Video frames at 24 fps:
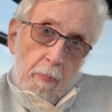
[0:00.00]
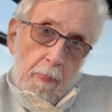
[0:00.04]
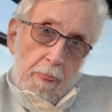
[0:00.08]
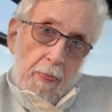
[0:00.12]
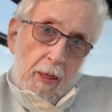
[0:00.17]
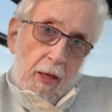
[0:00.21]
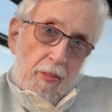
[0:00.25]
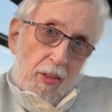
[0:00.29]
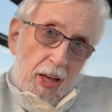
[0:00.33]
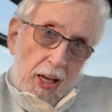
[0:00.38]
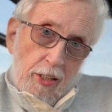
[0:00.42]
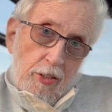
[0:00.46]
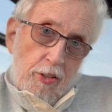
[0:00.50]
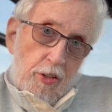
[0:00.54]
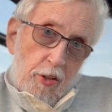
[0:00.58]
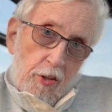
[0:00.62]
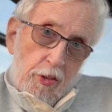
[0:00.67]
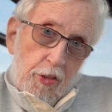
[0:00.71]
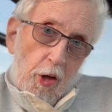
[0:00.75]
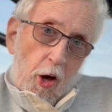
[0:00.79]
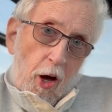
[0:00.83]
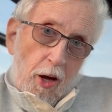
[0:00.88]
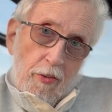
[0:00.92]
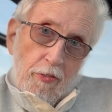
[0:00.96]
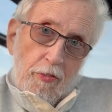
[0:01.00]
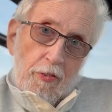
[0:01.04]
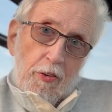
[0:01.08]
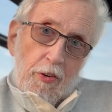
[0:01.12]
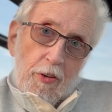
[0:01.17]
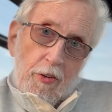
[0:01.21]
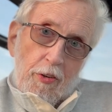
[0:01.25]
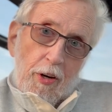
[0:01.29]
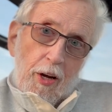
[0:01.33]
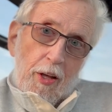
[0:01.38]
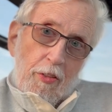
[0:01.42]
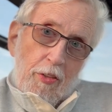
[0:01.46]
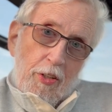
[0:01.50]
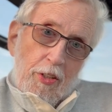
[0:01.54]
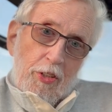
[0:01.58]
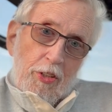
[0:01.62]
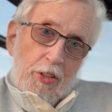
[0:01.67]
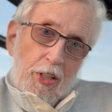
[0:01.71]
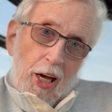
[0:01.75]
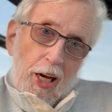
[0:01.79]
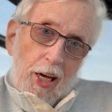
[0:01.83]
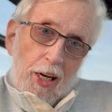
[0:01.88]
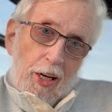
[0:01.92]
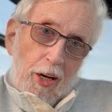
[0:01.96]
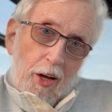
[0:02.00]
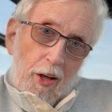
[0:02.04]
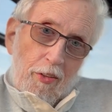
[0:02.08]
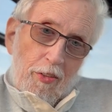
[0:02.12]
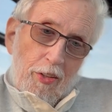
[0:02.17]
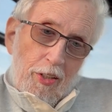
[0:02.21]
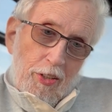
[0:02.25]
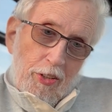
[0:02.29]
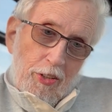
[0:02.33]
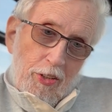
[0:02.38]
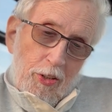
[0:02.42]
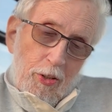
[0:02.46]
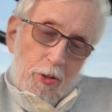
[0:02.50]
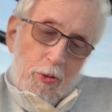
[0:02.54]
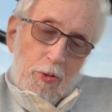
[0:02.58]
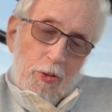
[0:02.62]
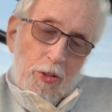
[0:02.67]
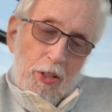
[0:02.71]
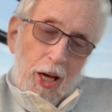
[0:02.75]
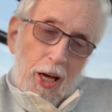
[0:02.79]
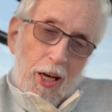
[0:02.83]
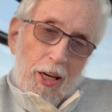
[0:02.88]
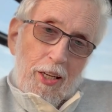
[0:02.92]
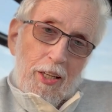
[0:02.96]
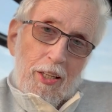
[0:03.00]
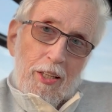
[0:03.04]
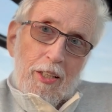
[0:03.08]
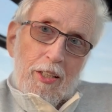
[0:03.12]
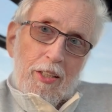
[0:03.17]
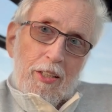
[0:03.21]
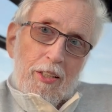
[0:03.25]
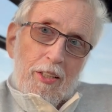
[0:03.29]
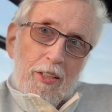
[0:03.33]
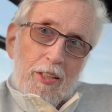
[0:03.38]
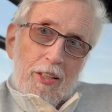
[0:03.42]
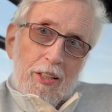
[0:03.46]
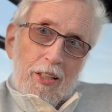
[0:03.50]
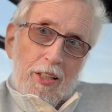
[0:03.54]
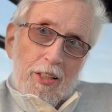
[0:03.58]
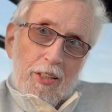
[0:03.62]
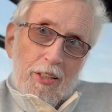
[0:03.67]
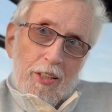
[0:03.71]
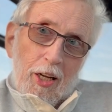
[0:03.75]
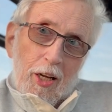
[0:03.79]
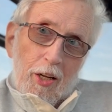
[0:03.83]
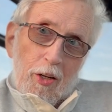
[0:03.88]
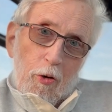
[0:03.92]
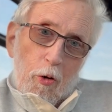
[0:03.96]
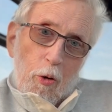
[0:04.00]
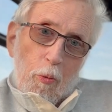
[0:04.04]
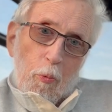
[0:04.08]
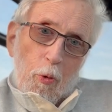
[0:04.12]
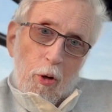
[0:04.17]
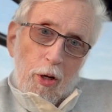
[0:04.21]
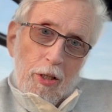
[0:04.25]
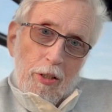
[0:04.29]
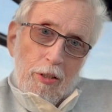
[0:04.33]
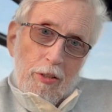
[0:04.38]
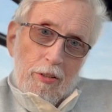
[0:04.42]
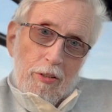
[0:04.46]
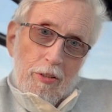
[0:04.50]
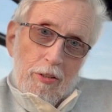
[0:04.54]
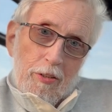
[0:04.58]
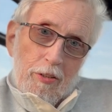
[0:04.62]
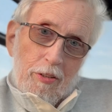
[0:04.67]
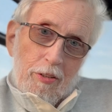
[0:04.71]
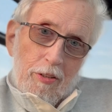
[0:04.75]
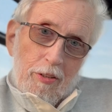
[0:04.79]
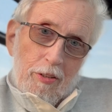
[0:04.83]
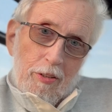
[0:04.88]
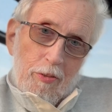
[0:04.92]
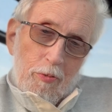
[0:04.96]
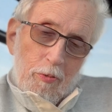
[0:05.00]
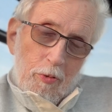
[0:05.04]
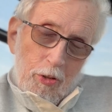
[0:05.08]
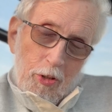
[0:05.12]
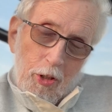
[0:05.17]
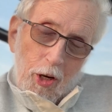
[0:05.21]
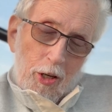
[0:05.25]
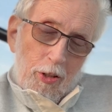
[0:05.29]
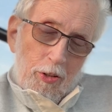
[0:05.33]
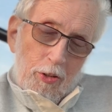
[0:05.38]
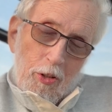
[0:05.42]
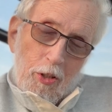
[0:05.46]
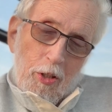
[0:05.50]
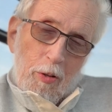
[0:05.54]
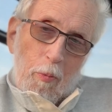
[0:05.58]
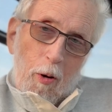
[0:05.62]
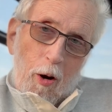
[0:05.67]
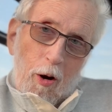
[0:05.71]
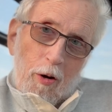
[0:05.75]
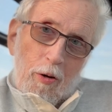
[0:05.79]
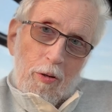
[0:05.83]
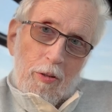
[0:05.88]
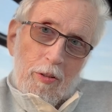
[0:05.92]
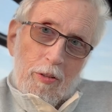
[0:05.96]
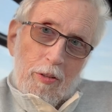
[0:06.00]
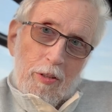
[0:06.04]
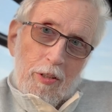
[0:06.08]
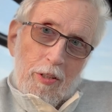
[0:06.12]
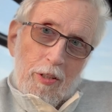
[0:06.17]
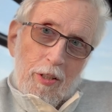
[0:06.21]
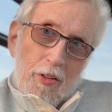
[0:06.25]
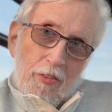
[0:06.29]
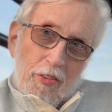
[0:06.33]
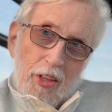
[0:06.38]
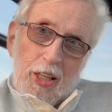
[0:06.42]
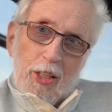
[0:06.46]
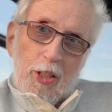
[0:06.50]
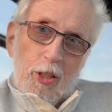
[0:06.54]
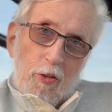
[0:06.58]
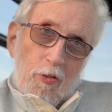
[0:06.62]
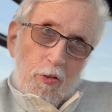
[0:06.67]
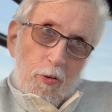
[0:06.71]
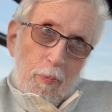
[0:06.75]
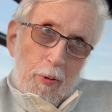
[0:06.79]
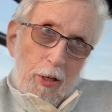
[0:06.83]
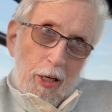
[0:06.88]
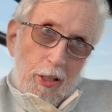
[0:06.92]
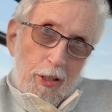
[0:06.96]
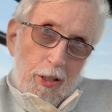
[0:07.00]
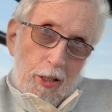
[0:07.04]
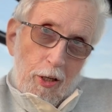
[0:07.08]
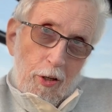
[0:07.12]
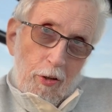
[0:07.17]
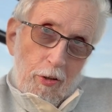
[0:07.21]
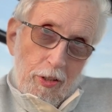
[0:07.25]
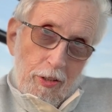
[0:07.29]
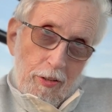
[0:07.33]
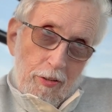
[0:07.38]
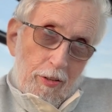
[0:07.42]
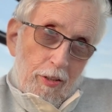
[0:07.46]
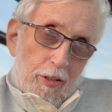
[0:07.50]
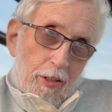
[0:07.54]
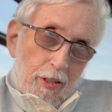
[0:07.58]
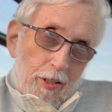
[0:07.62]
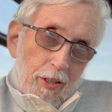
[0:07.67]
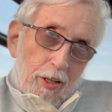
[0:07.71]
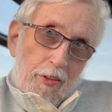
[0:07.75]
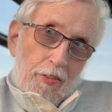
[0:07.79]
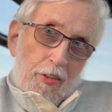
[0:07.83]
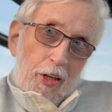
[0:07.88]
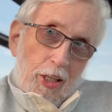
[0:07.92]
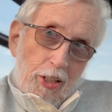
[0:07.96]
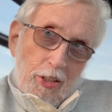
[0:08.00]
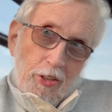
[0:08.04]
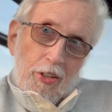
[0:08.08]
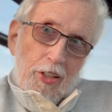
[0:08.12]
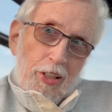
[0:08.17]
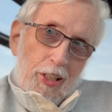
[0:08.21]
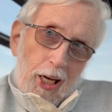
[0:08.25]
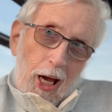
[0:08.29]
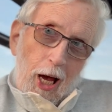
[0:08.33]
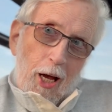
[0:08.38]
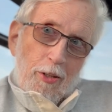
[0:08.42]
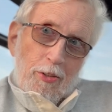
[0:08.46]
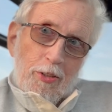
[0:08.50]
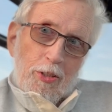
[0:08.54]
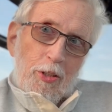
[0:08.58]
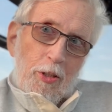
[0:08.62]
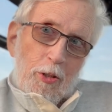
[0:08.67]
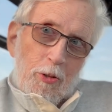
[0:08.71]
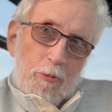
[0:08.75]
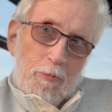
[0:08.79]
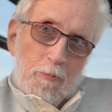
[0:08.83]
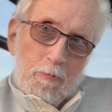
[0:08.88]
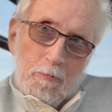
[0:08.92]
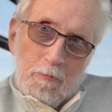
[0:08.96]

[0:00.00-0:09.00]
And that's the thought for uh, this day on this Tuesday. And uh, Lord willing, we'll talk to you tomorrow. Thank you for being here, and thanks to the cows, too.